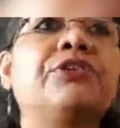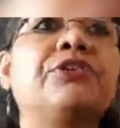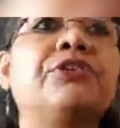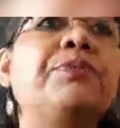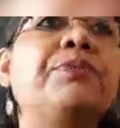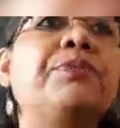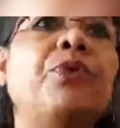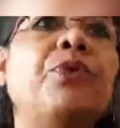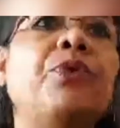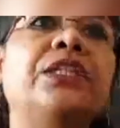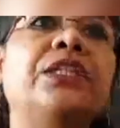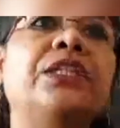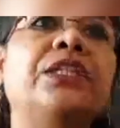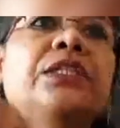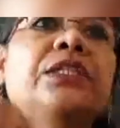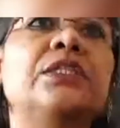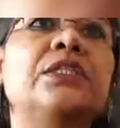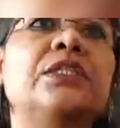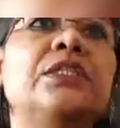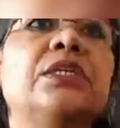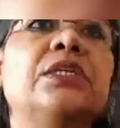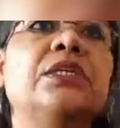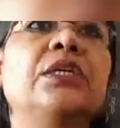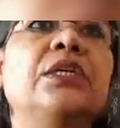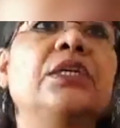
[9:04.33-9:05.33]
the 3 points.
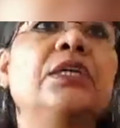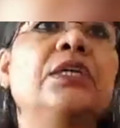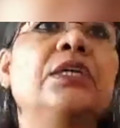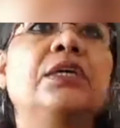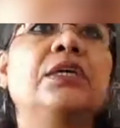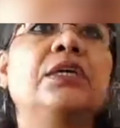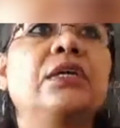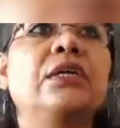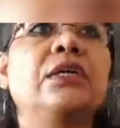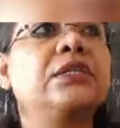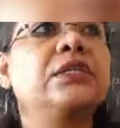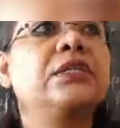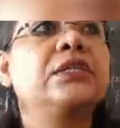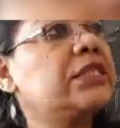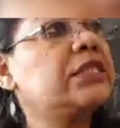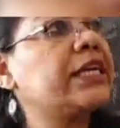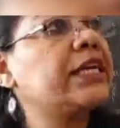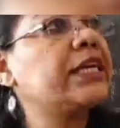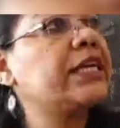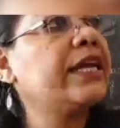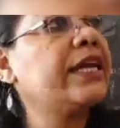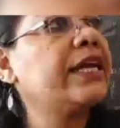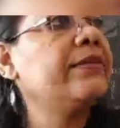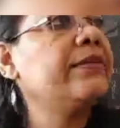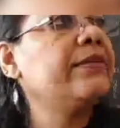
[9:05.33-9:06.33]

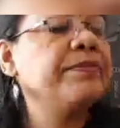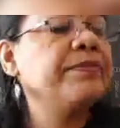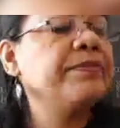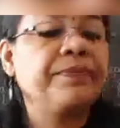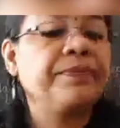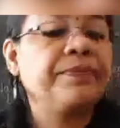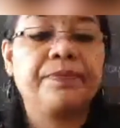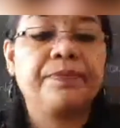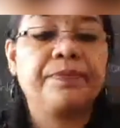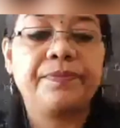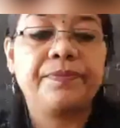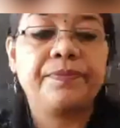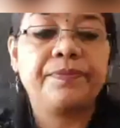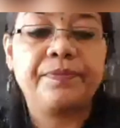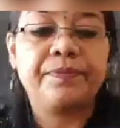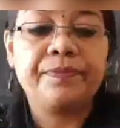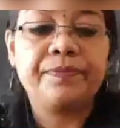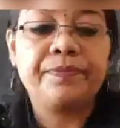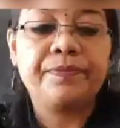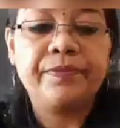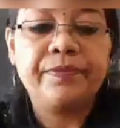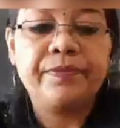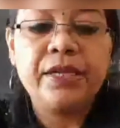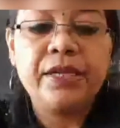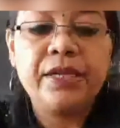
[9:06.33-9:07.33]
Okay?
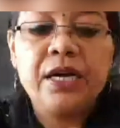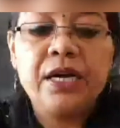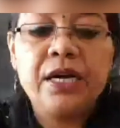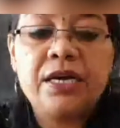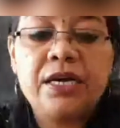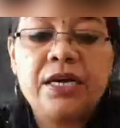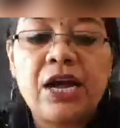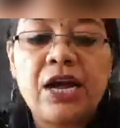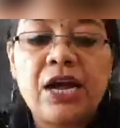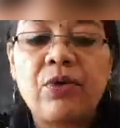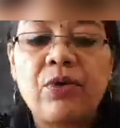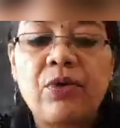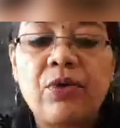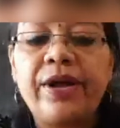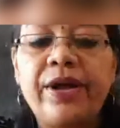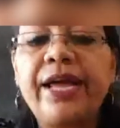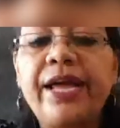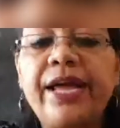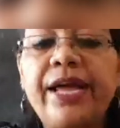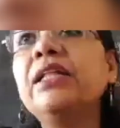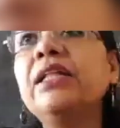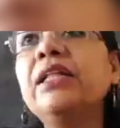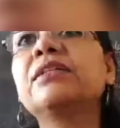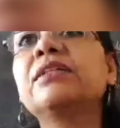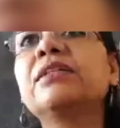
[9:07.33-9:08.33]
Now,
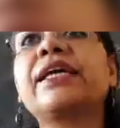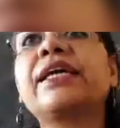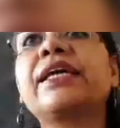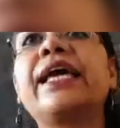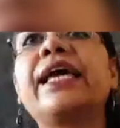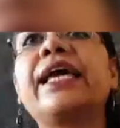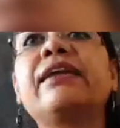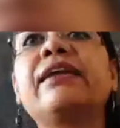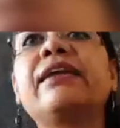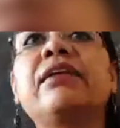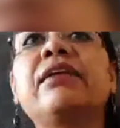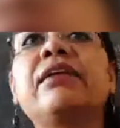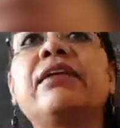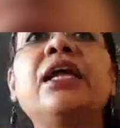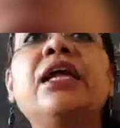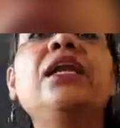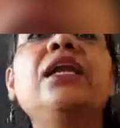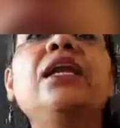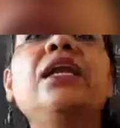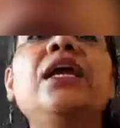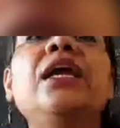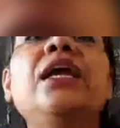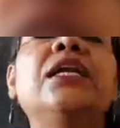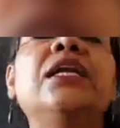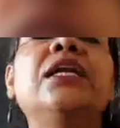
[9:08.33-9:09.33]
healthcare
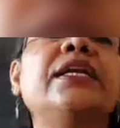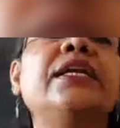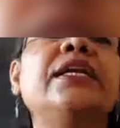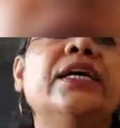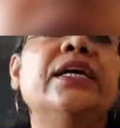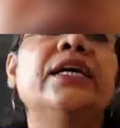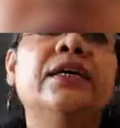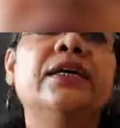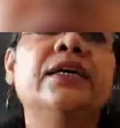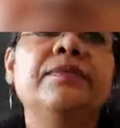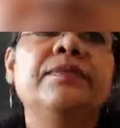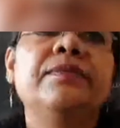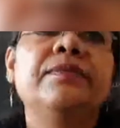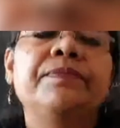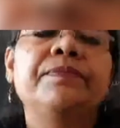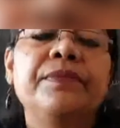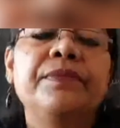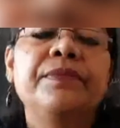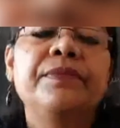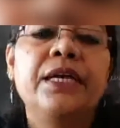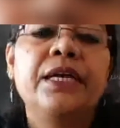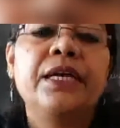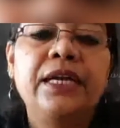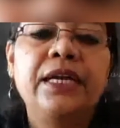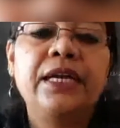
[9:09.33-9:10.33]
in India.
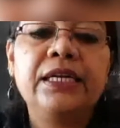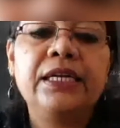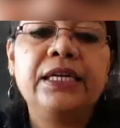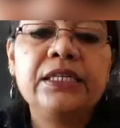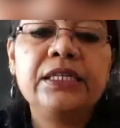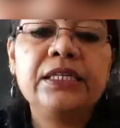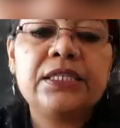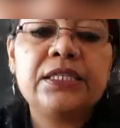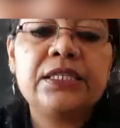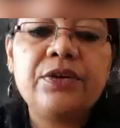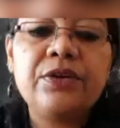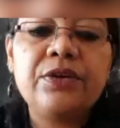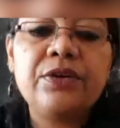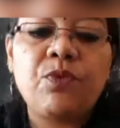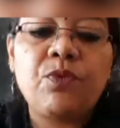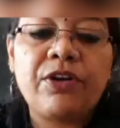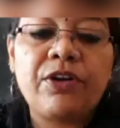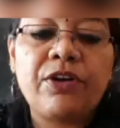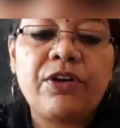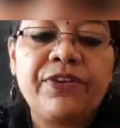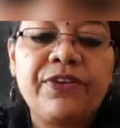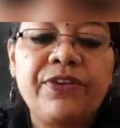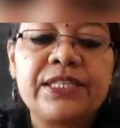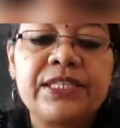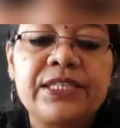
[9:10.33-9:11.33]
Let us see
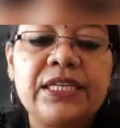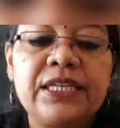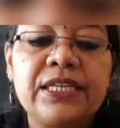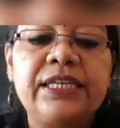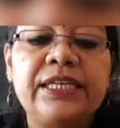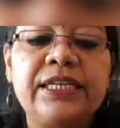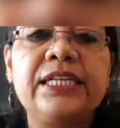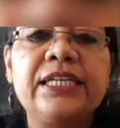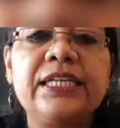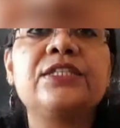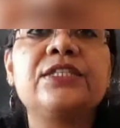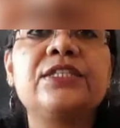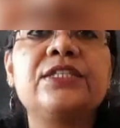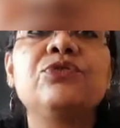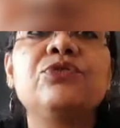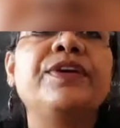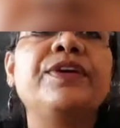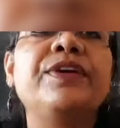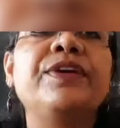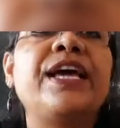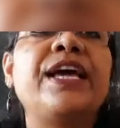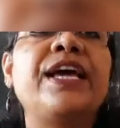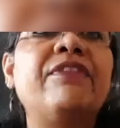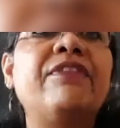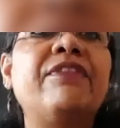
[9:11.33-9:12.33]
what facilities
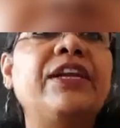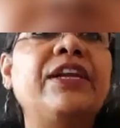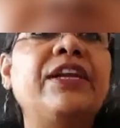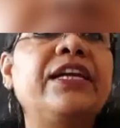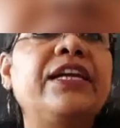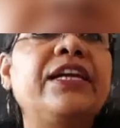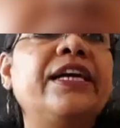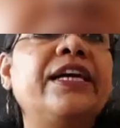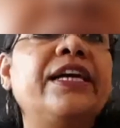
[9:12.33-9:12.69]
do we have in